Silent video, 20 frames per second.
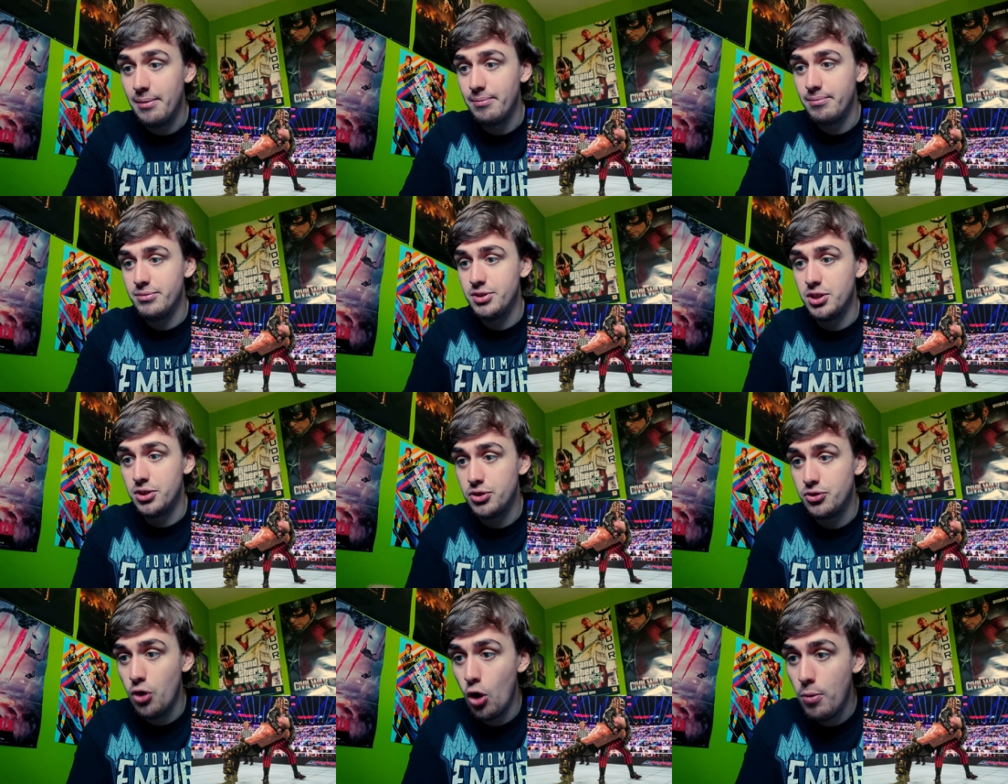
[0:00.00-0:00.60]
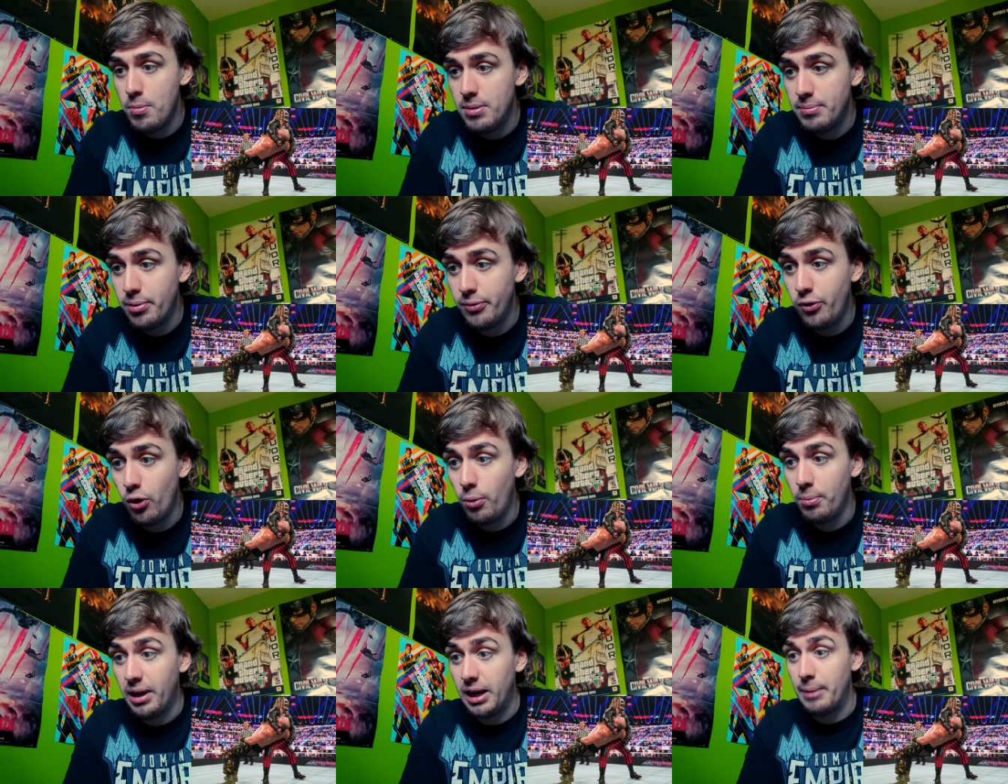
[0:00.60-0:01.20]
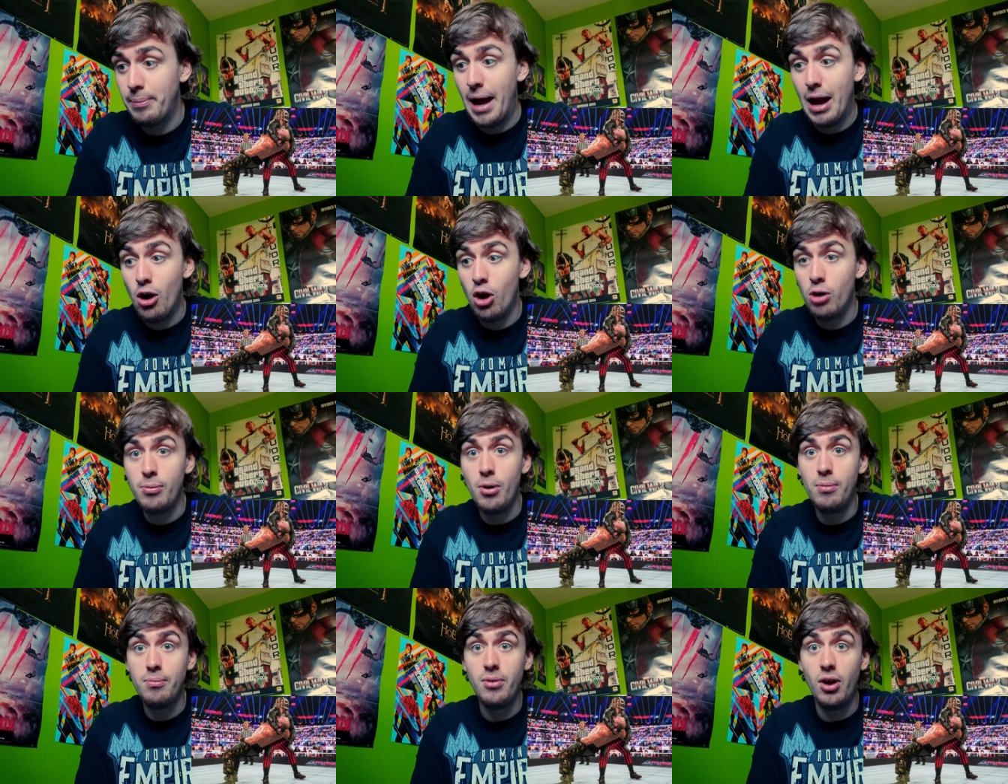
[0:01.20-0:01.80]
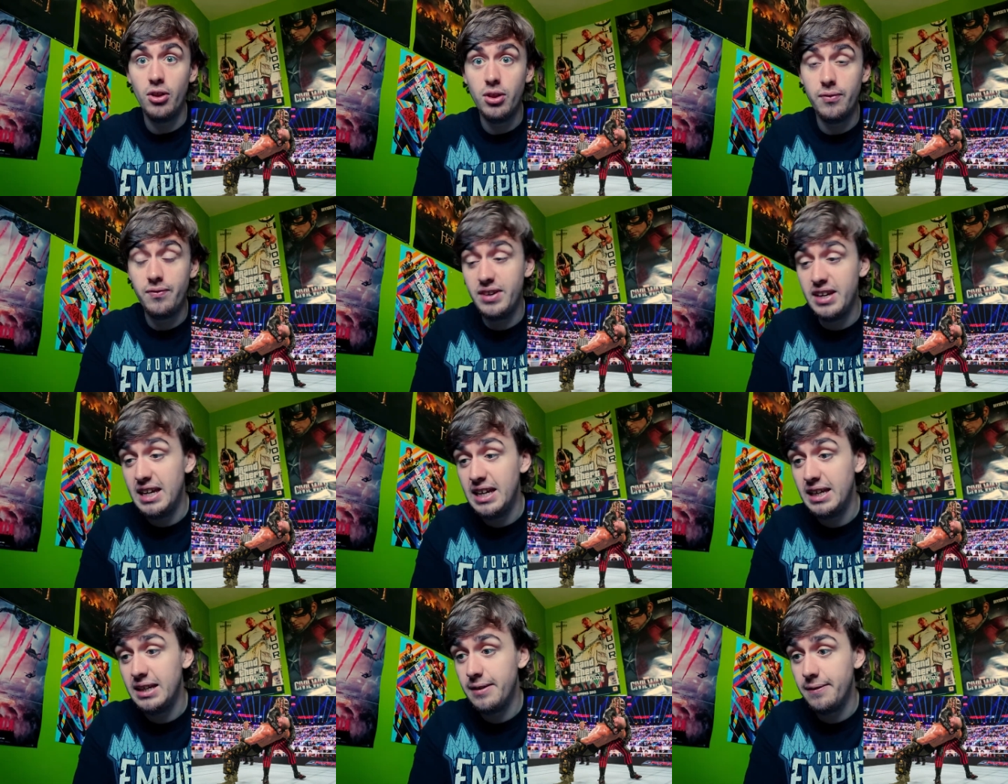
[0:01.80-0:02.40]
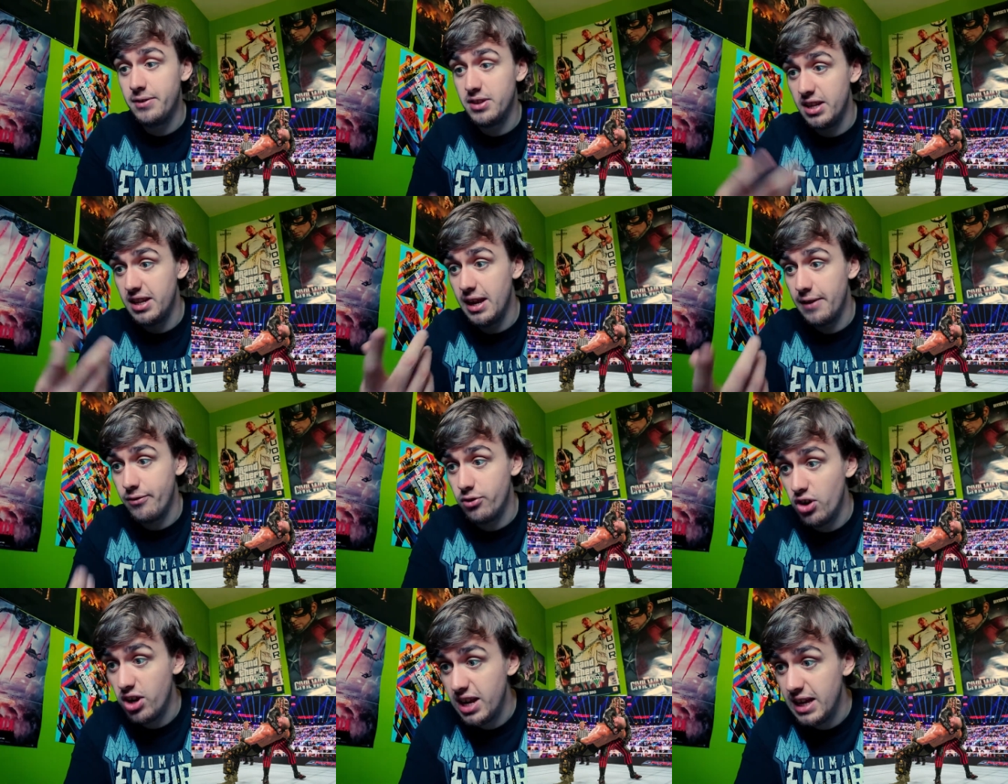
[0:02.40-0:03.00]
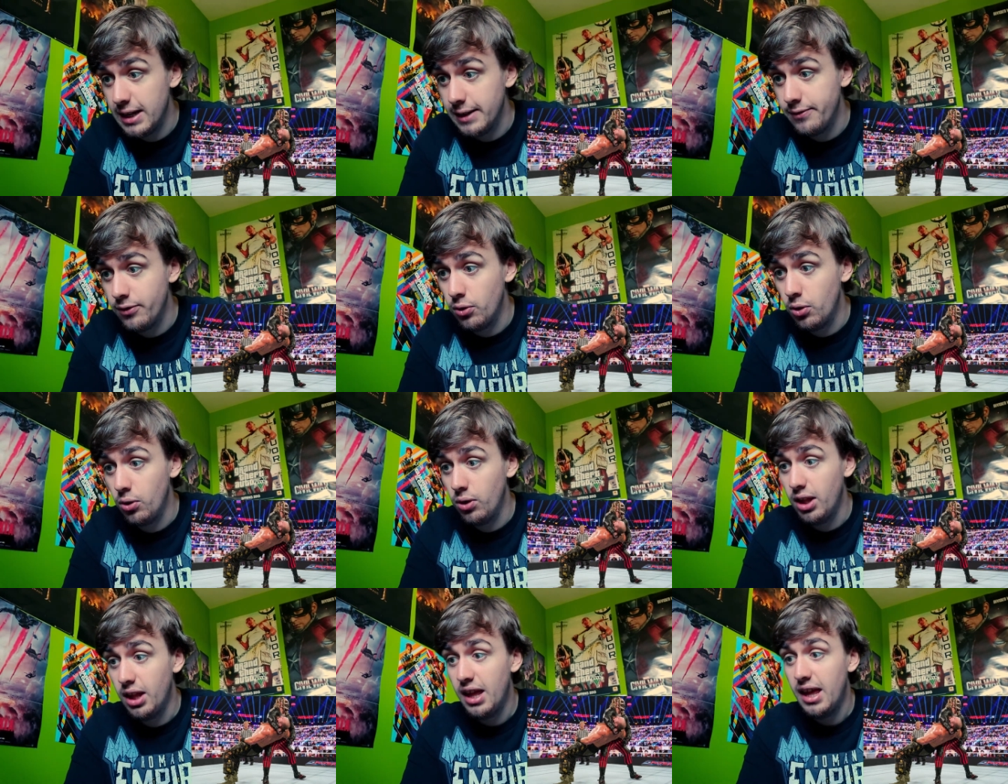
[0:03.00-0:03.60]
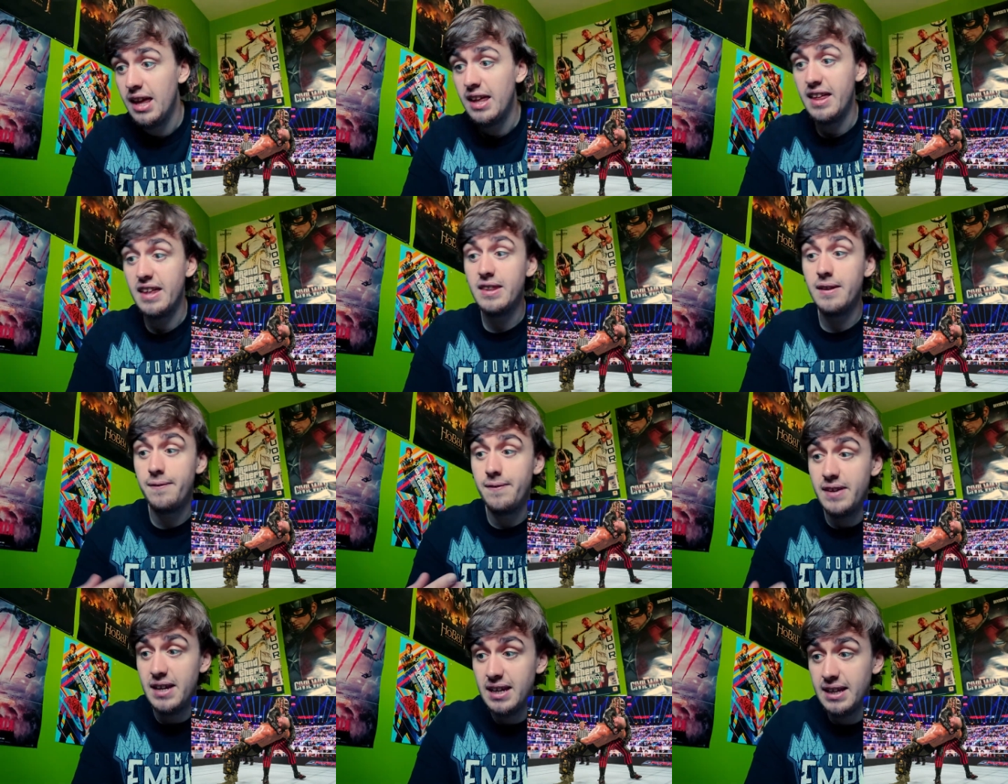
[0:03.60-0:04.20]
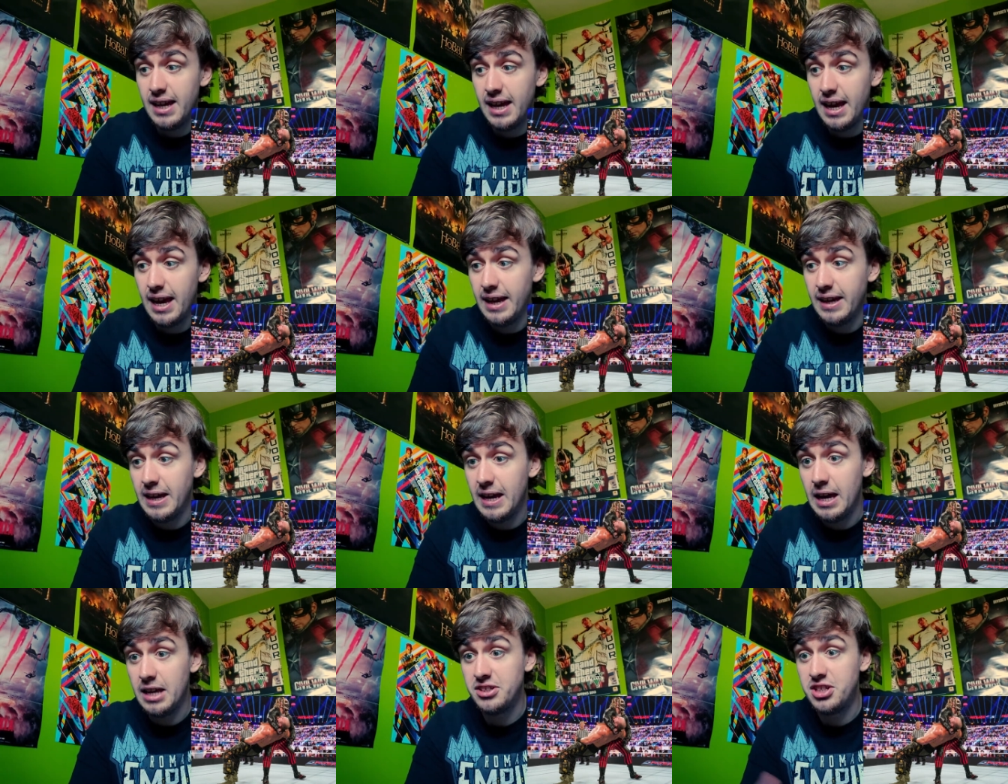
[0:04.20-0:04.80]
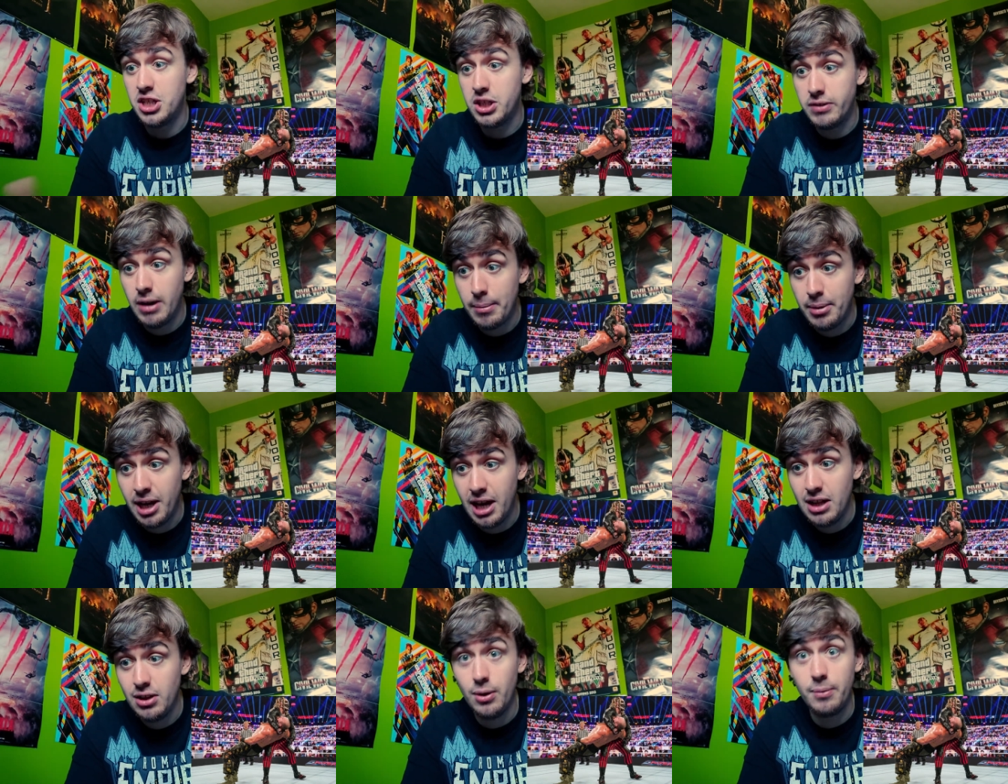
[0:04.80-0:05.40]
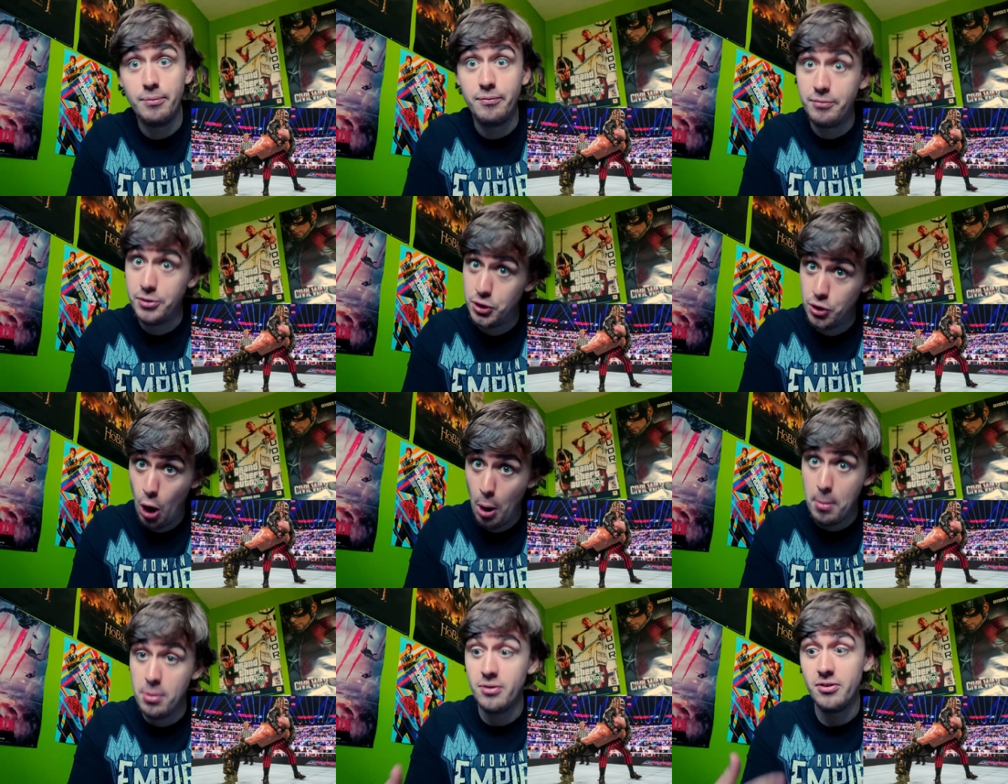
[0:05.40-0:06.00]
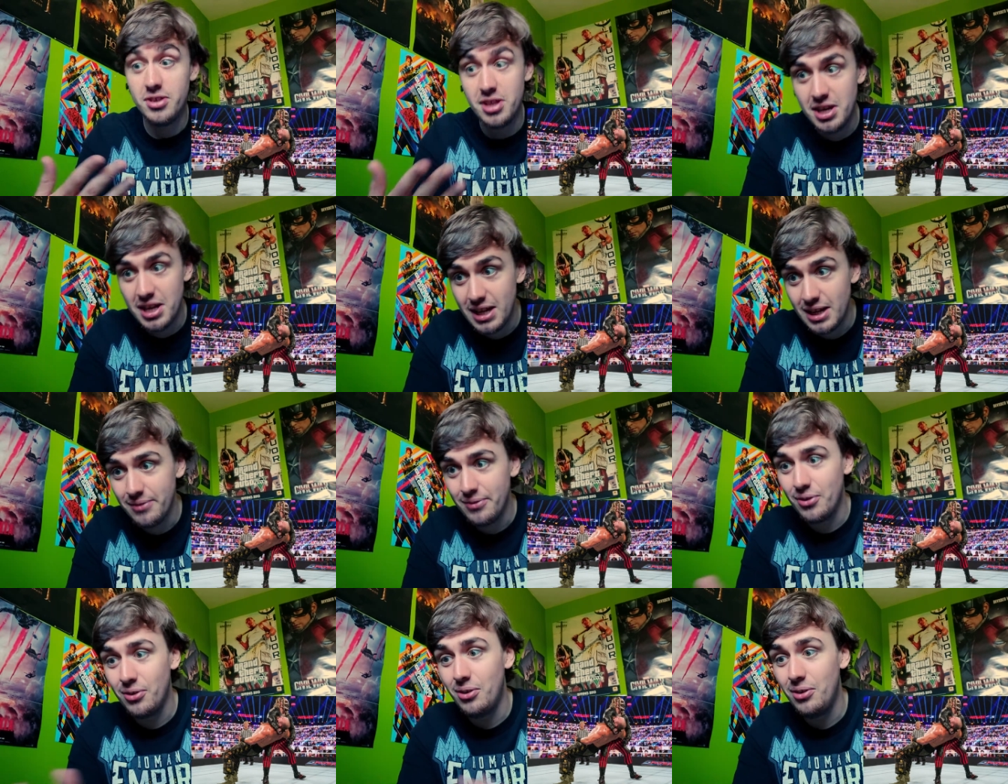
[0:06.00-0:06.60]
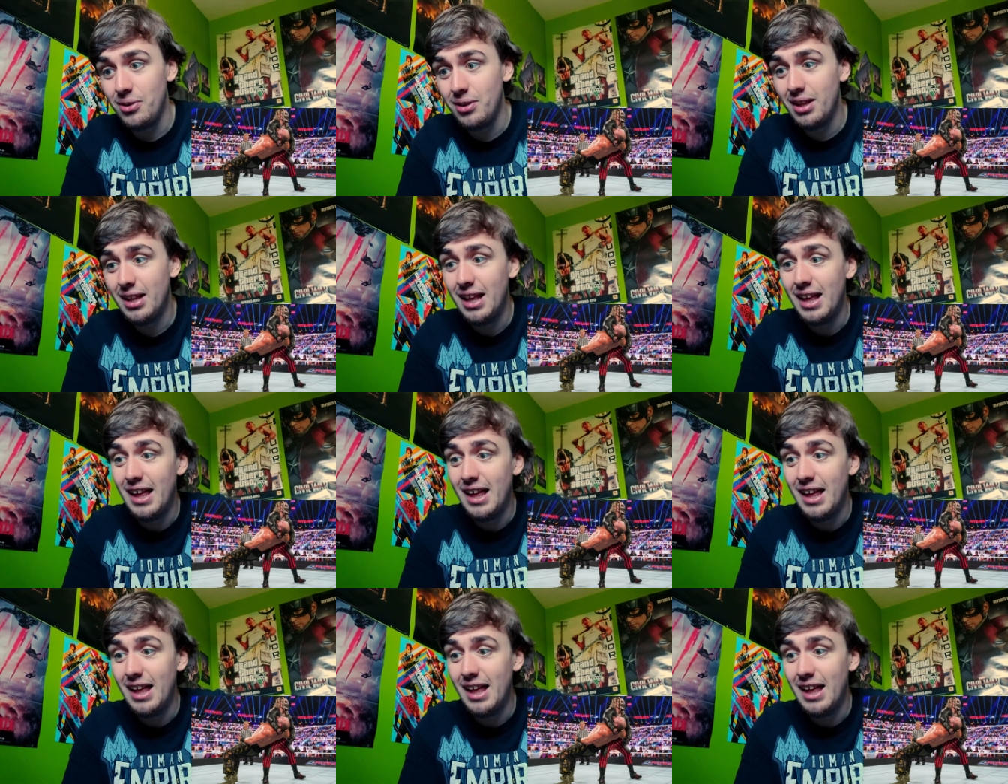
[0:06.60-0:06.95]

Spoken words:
Strowman performed like a powerbomb on the Fiend for a near fall, and the Fiend hit a Sister Abigail on Strowman for the near fall.